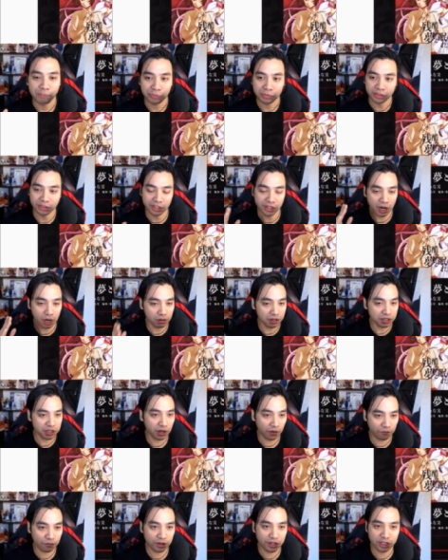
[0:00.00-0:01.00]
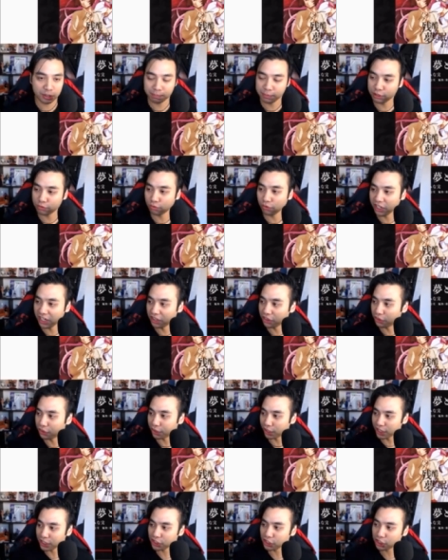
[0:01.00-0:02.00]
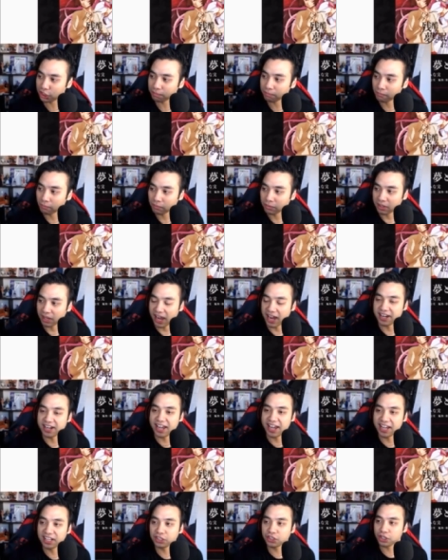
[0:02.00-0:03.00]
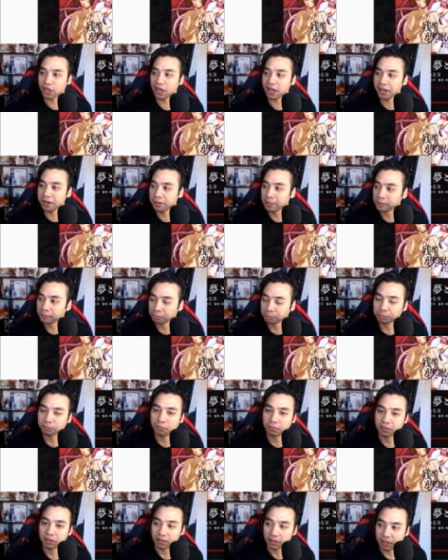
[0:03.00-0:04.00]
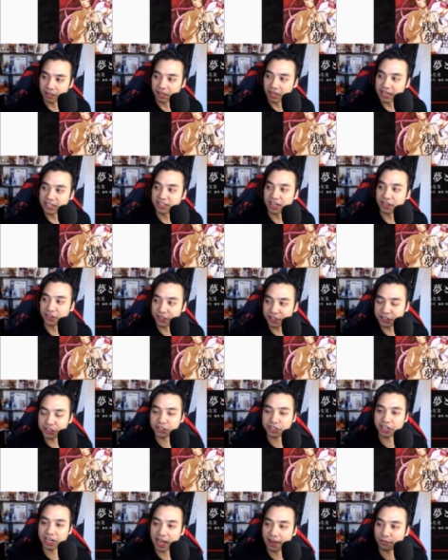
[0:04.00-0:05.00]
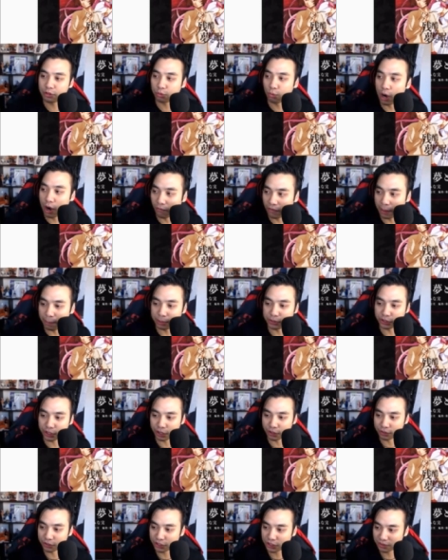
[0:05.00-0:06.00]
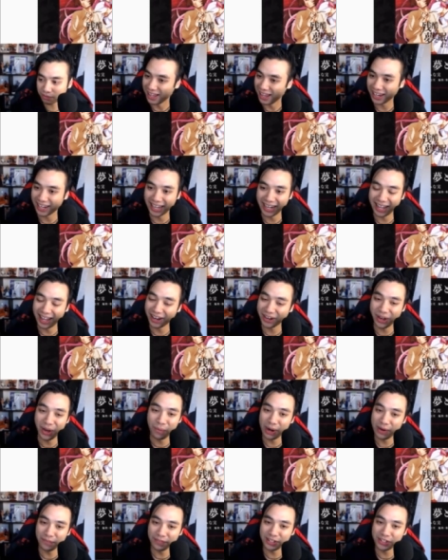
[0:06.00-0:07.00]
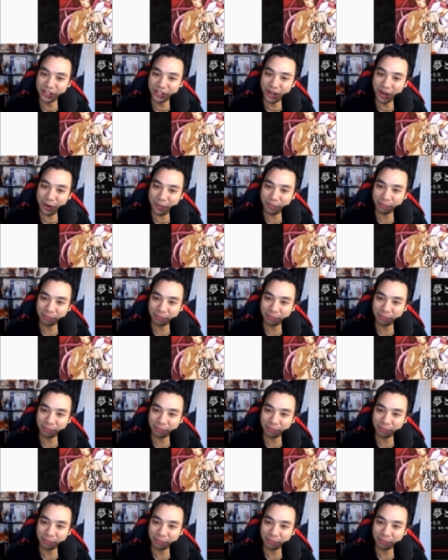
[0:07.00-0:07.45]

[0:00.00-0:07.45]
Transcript: The only difference between this and a hentai is that this is going to have 12 episodes. I can't wait for the show.